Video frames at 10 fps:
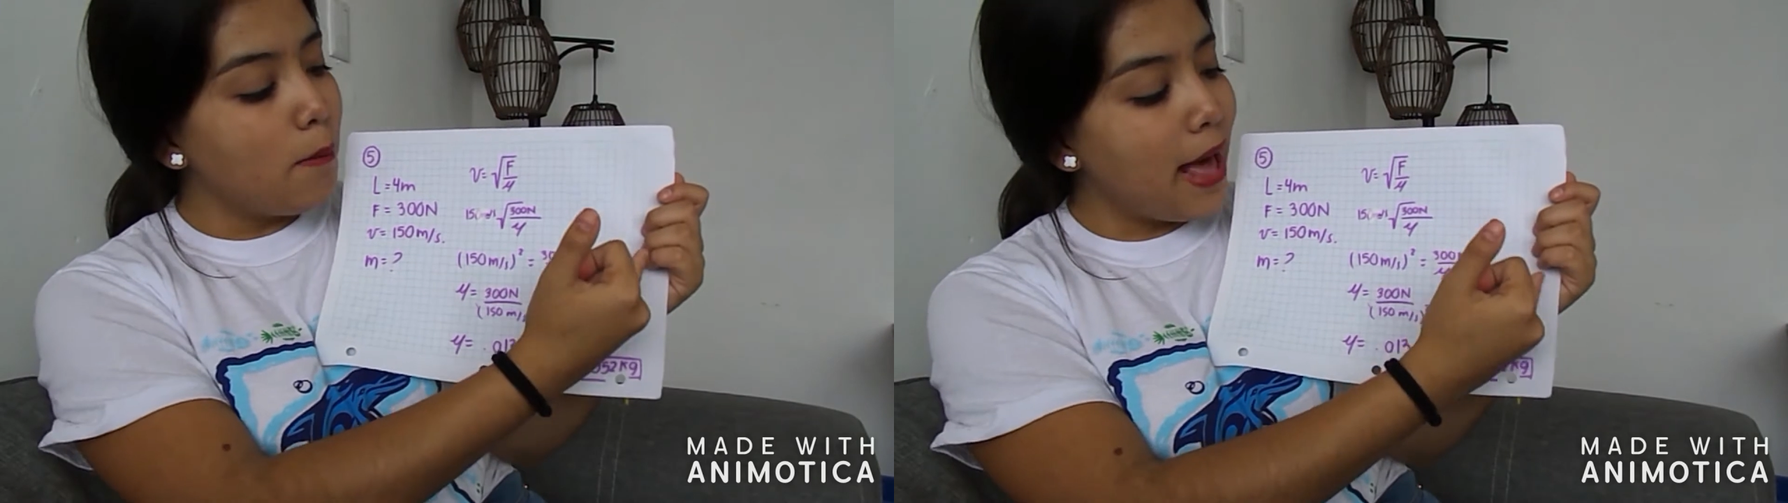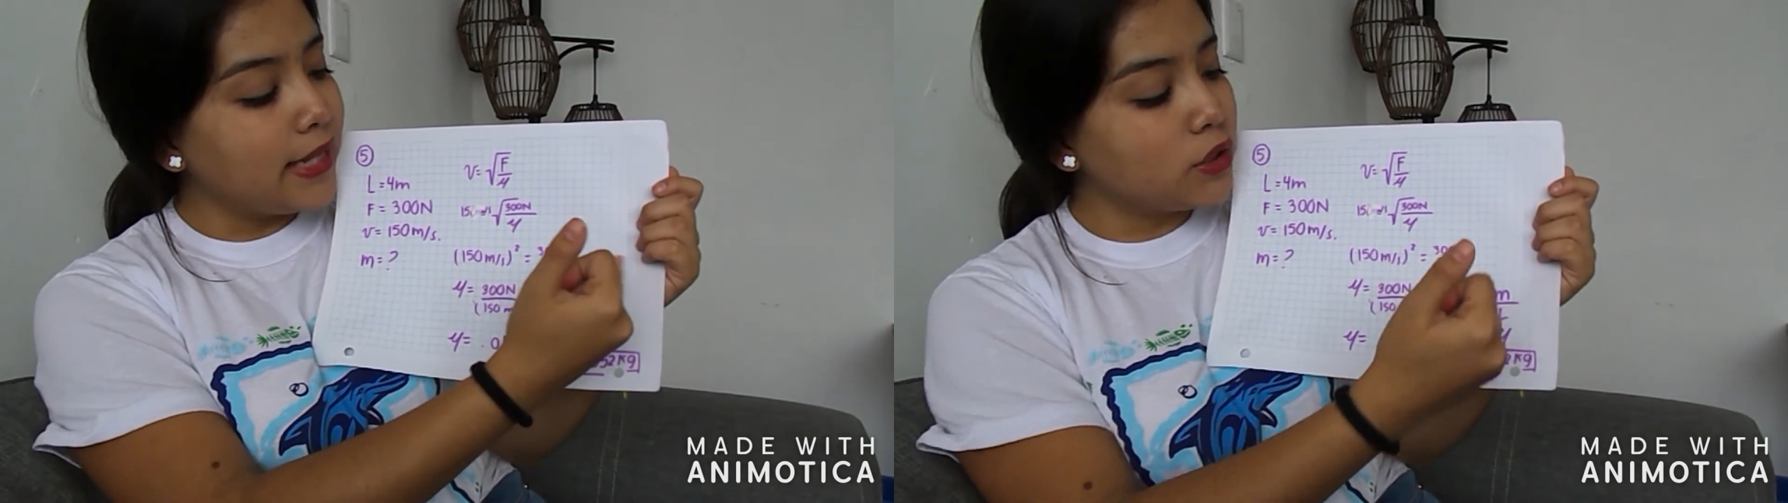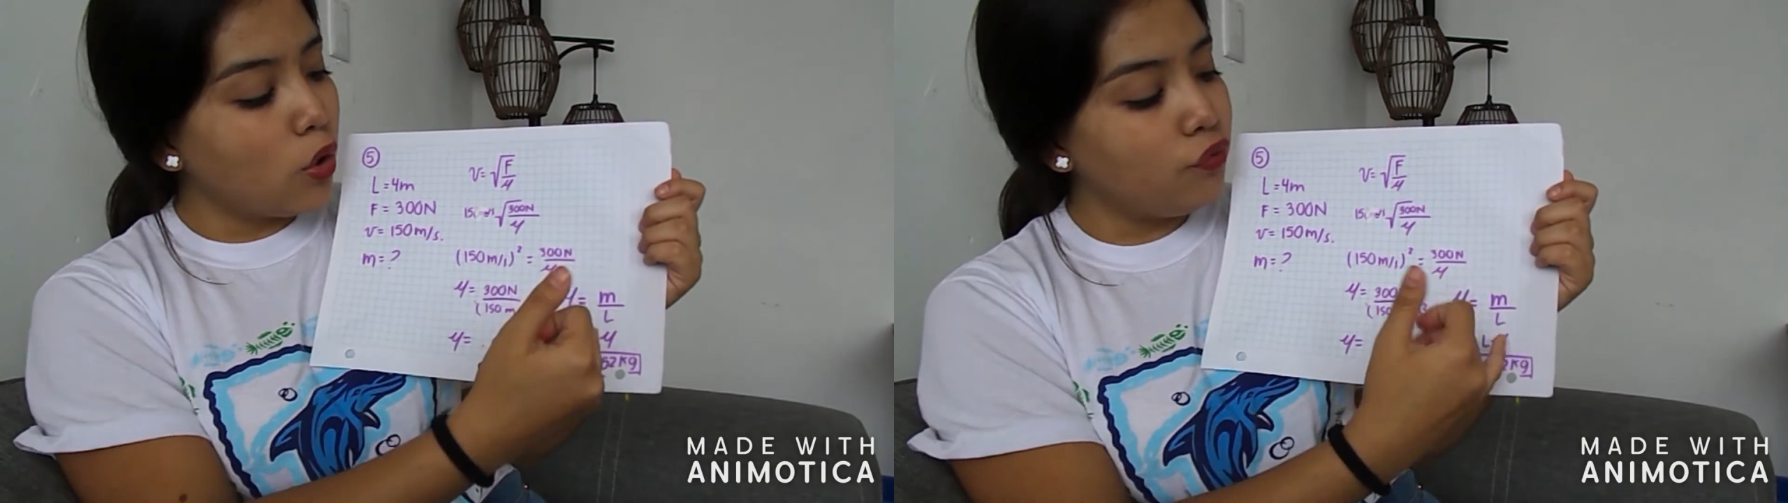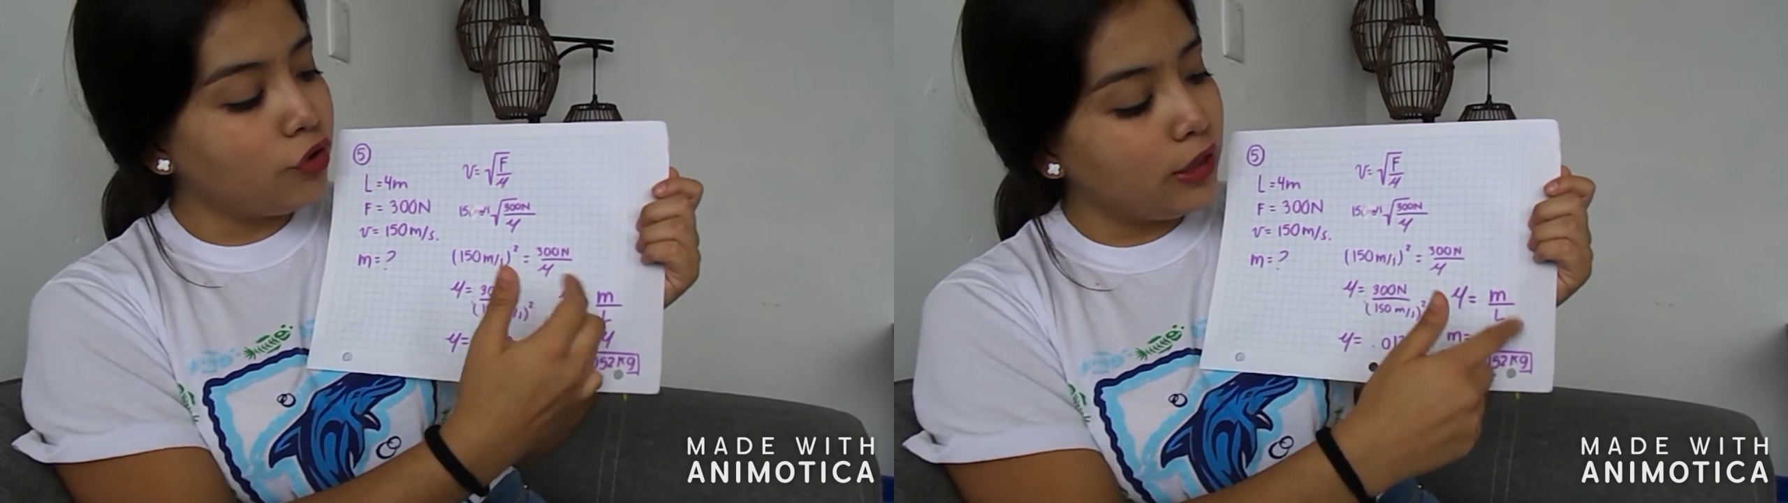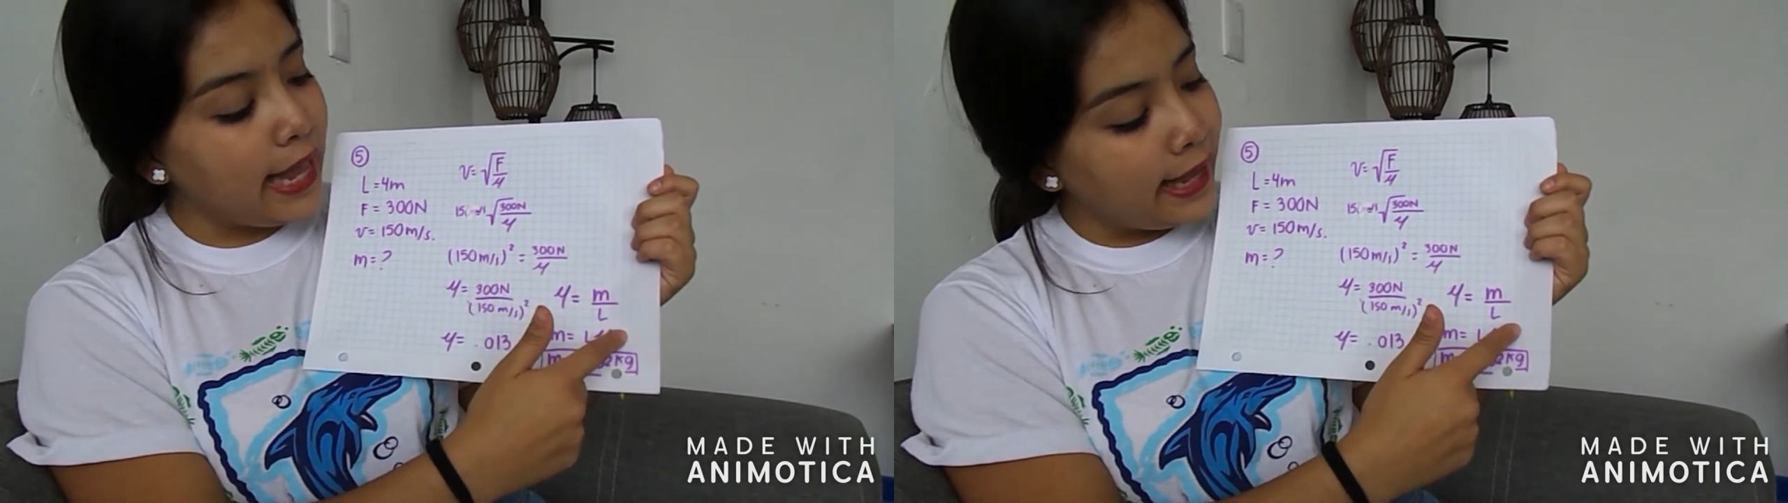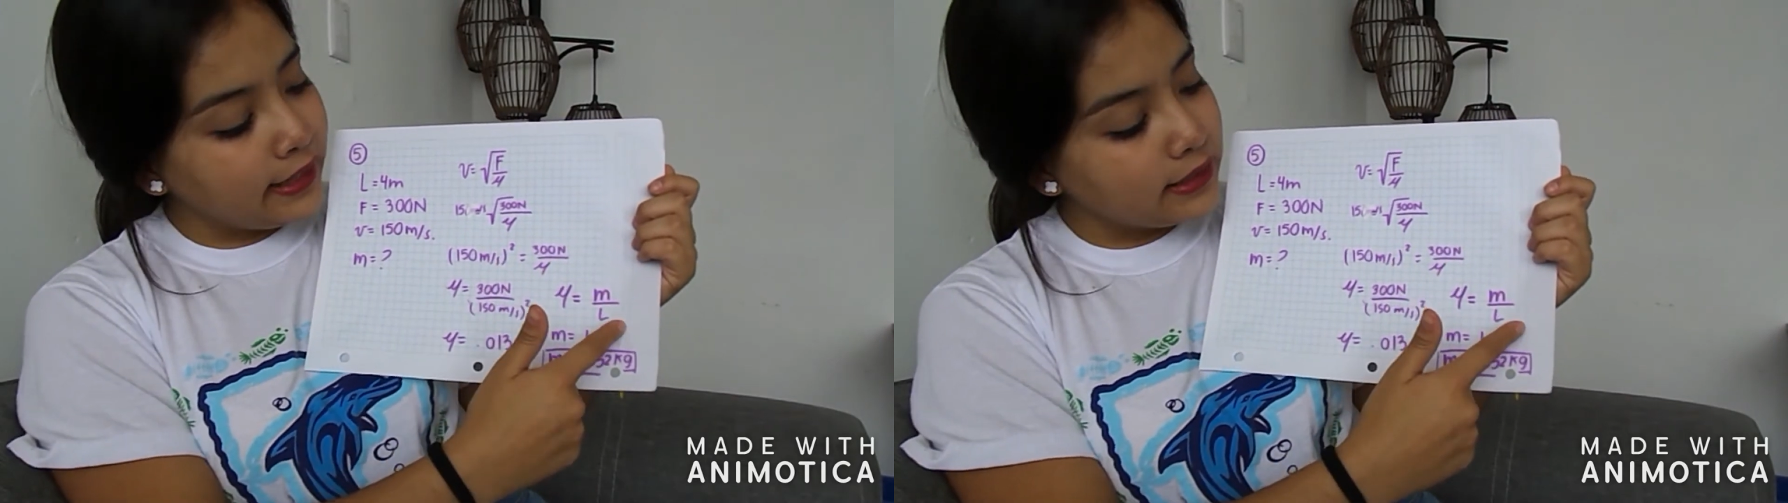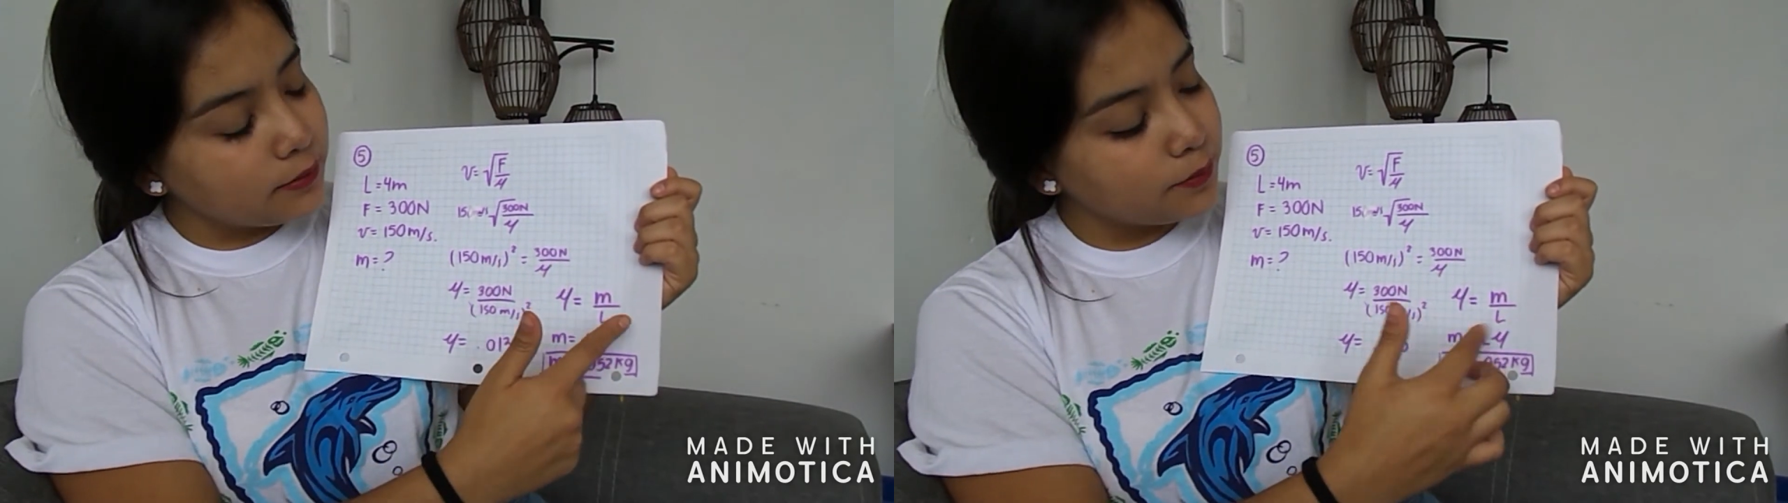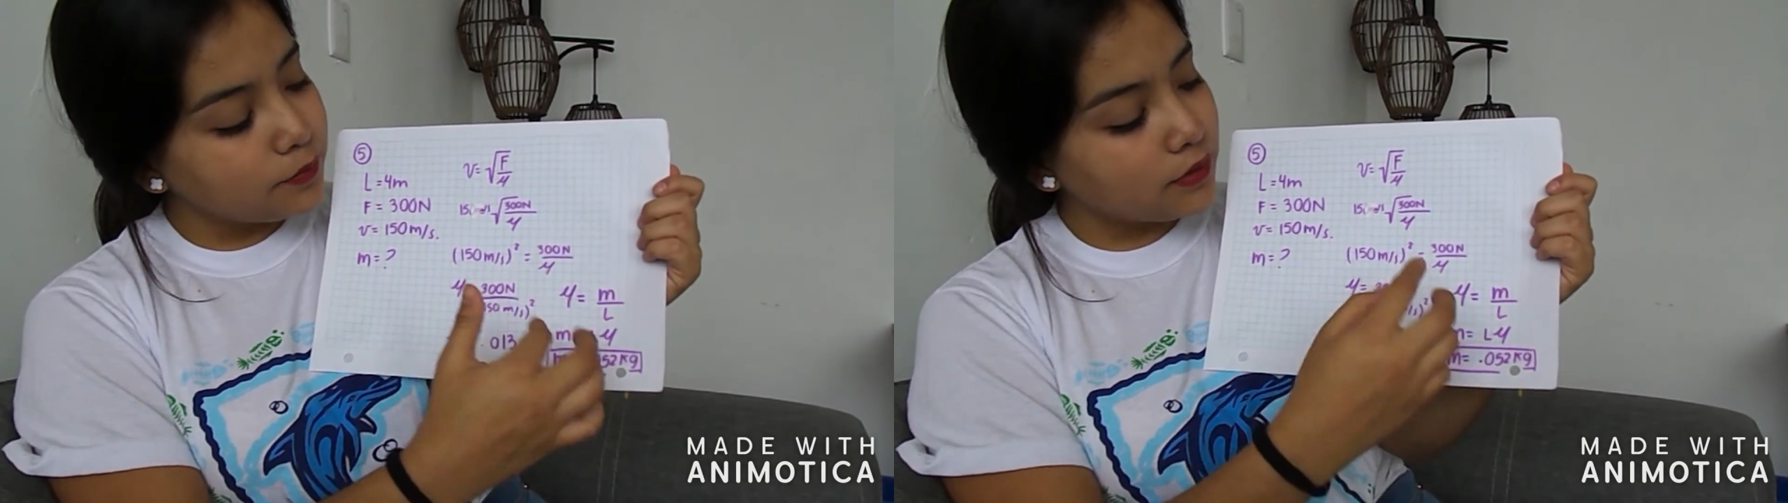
mass over length,